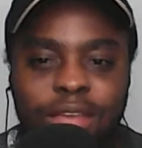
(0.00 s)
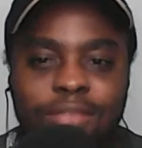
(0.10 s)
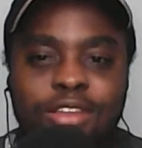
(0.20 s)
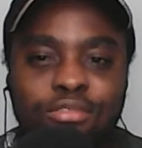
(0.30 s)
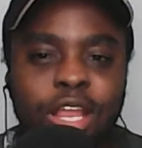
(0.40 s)
You
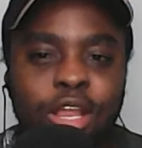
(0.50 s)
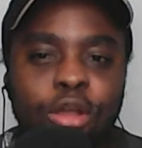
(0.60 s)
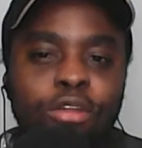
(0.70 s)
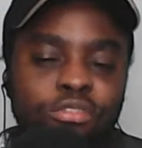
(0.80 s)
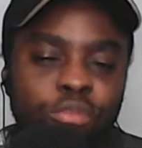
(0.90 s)
haven't really
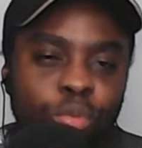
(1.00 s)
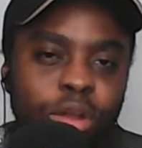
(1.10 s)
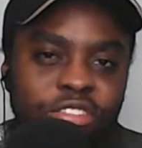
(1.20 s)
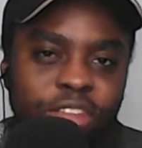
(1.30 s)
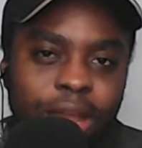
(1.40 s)
got to
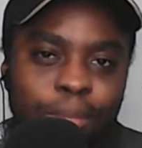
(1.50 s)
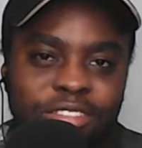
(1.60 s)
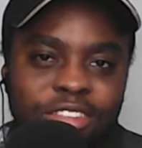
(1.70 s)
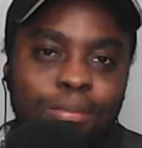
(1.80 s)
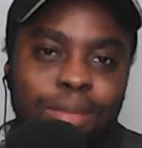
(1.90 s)
watch
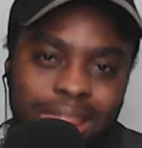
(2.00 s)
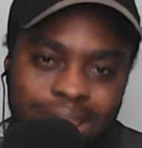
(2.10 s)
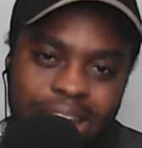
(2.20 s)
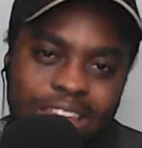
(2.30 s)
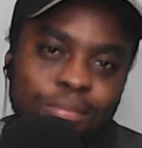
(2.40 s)
Timber
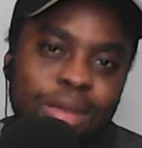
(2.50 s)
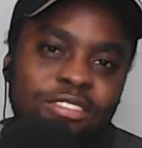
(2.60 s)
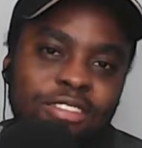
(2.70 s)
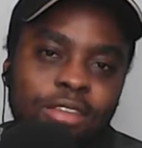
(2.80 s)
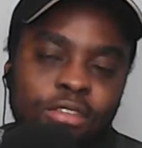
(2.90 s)
that
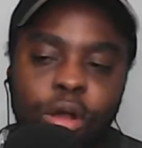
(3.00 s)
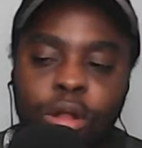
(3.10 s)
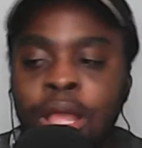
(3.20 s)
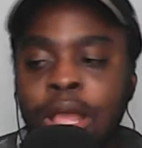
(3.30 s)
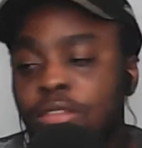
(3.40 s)
much at
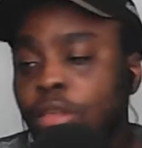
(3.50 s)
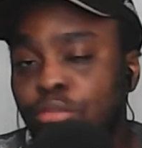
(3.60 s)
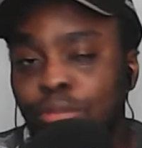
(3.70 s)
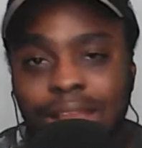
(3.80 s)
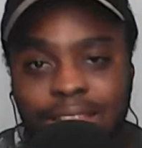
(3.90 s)
all. So I
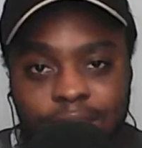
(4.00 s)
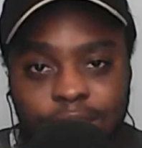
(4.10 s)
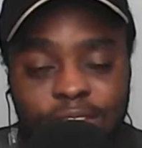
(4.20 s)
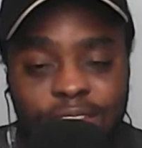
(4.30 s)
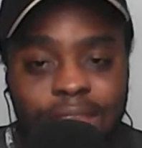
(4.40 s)
was really
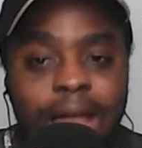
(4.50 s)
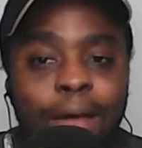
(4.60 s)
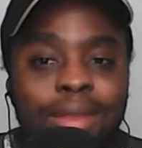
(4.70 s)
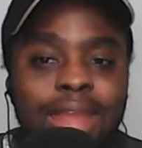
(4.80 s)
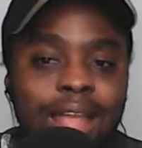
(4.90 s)
excited to see
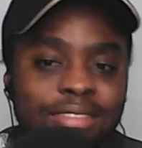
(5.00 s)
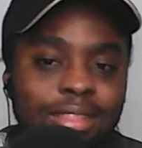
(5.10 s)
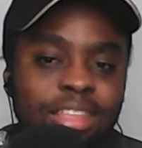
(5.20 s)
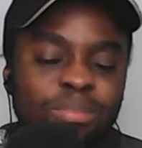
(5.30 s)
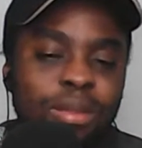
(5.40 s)
how he does
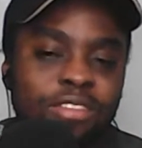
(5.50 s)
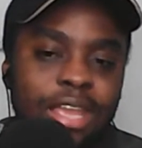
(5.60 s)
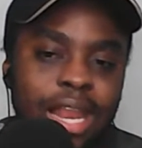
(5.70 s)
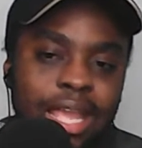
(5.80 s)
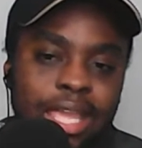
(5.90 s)
in this
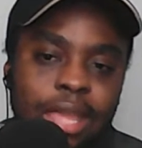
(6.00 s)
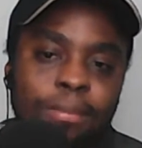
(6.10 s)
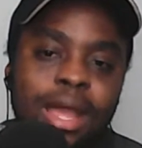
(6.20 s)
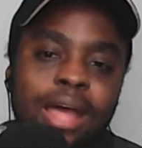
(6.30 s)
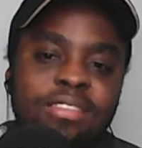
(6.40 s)
particular
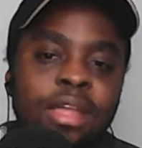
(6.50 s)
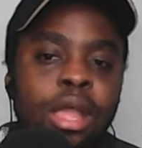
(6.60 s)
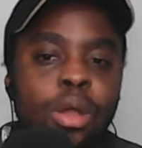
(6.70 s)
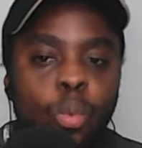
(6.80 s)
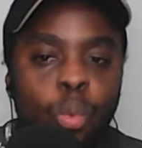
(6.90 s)
game as
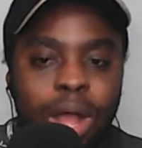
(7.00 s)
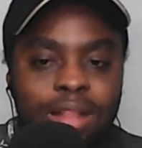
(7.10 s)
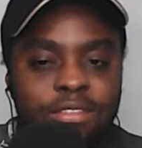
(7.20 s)
well.